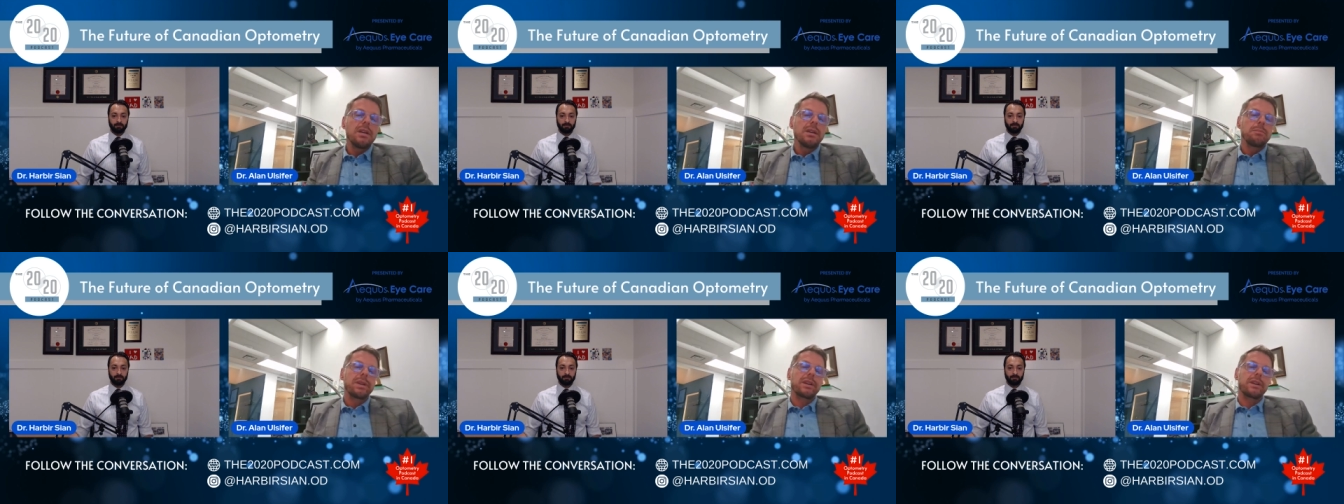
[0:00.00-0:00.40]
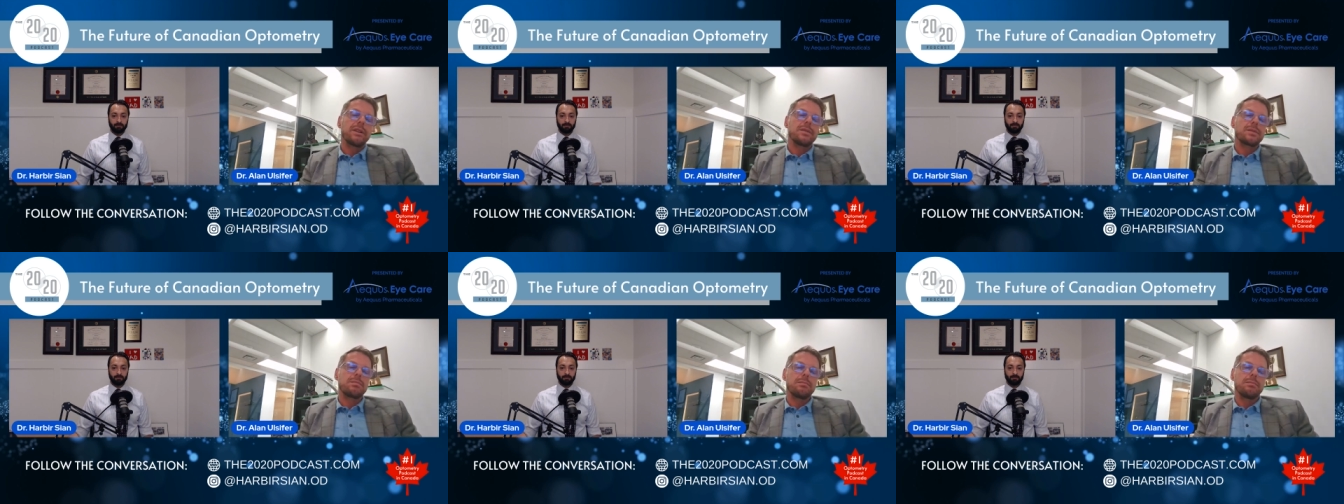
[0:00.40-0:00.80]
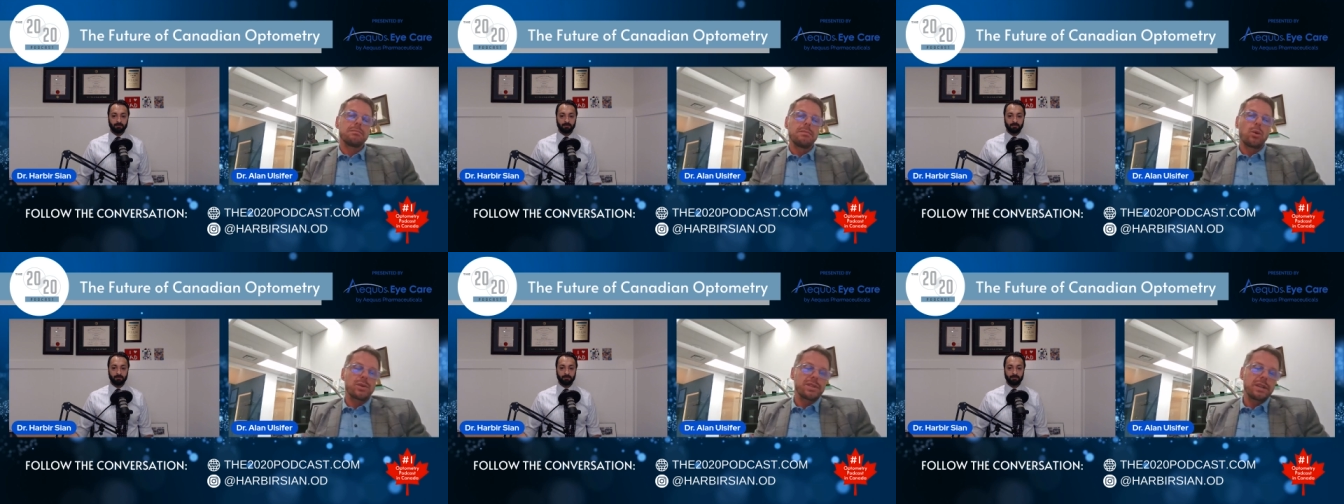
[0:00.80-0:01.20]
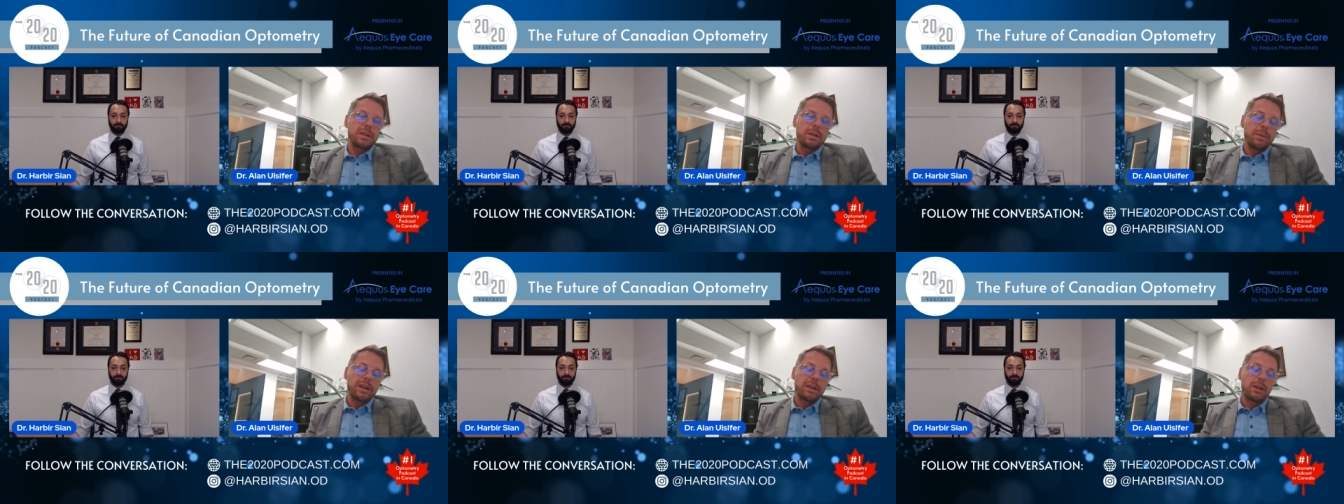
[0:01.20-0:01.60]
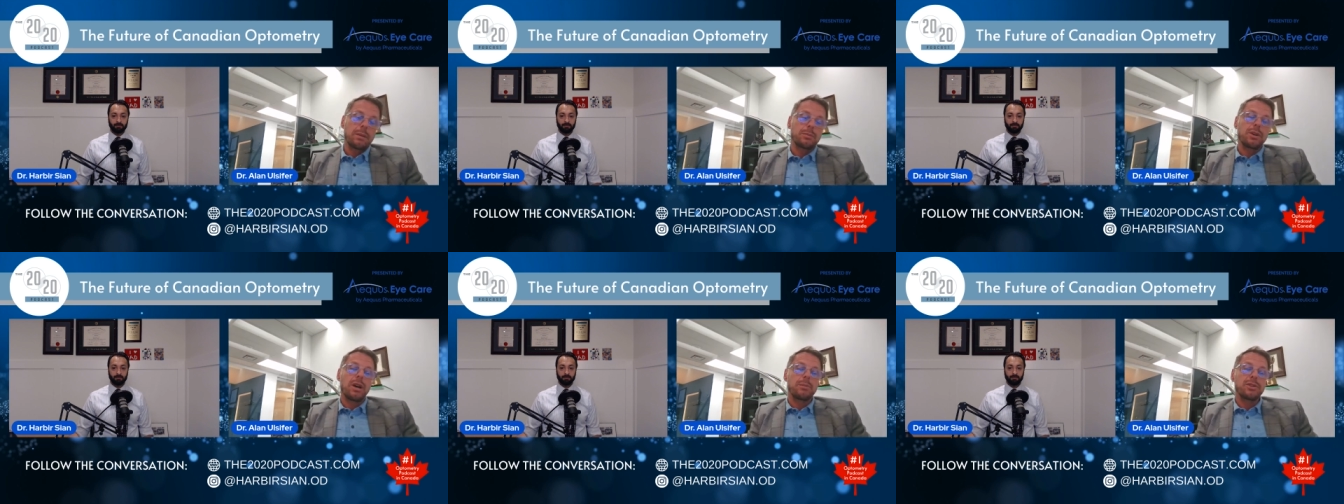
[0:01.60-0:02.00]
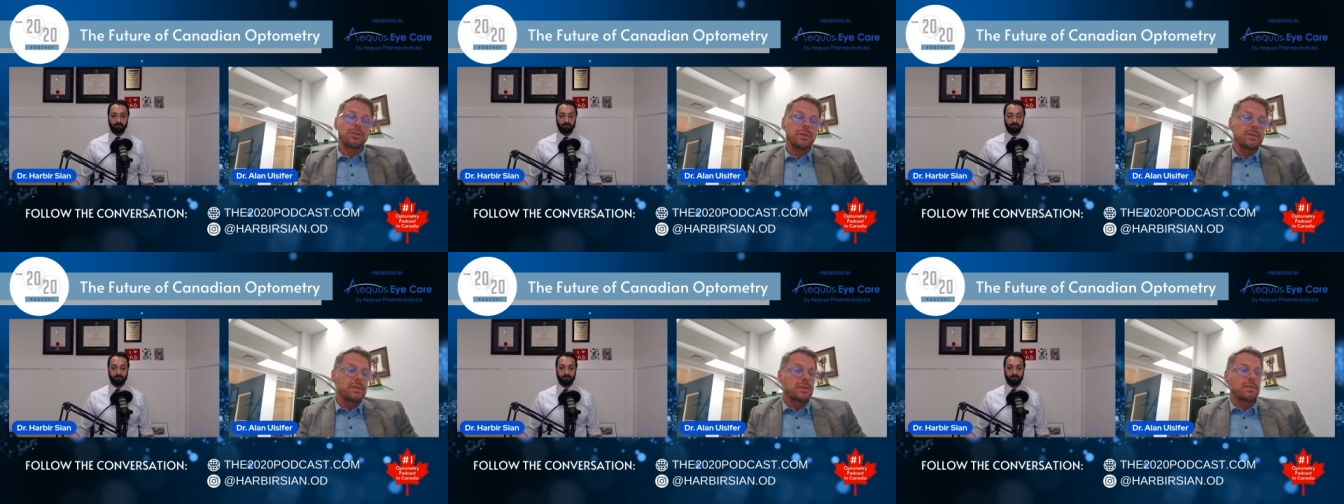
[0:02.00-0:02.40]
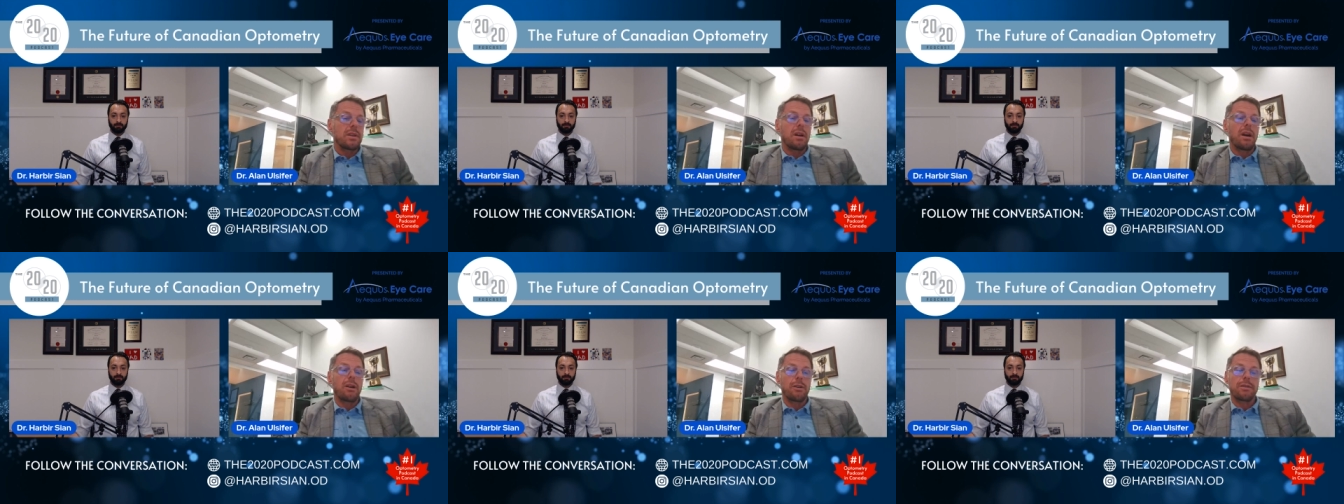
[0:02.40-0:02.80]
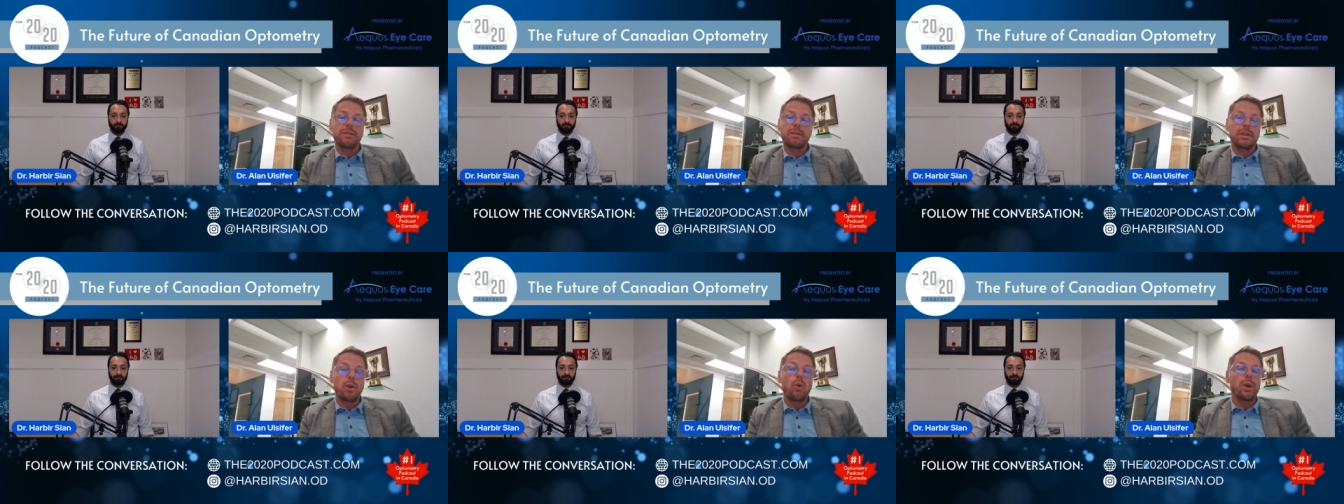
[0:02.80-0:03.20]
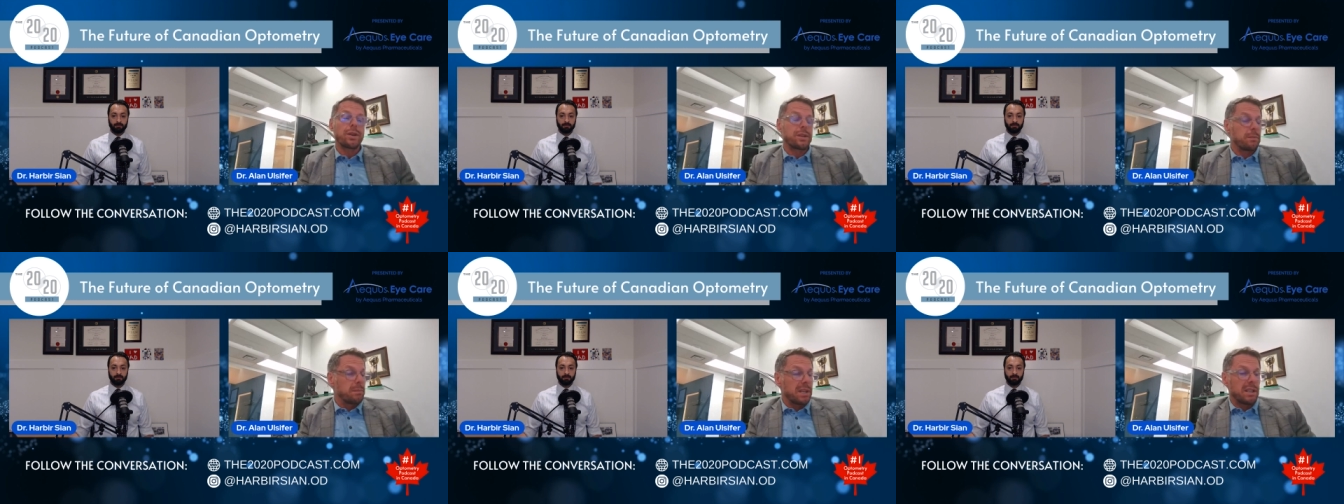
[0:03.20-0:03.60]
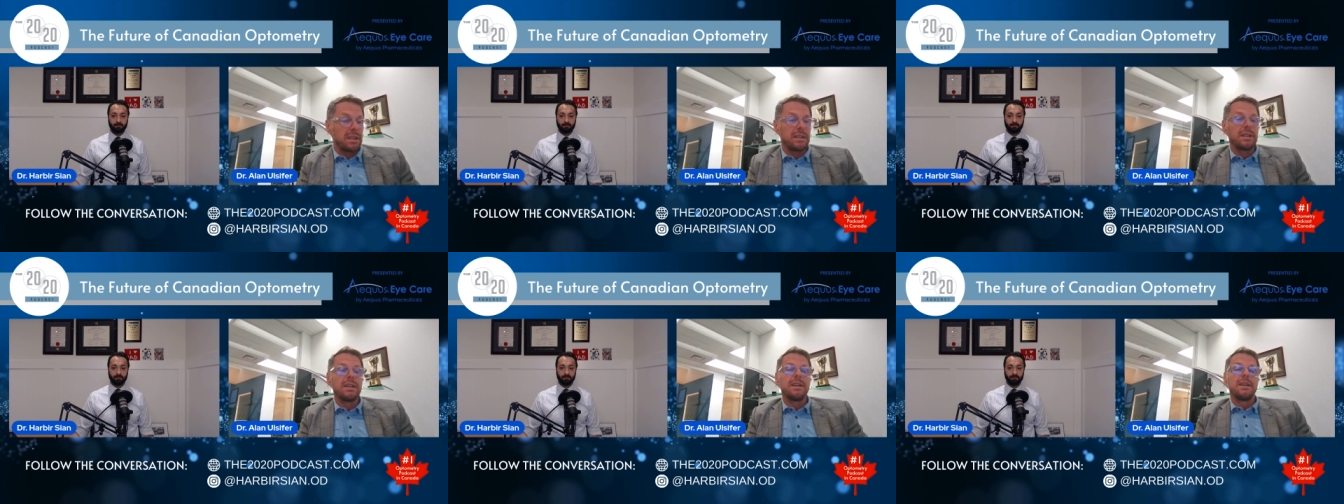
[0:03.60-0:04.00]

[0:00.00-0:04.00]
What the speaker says: because most independent optometrists aren't going to be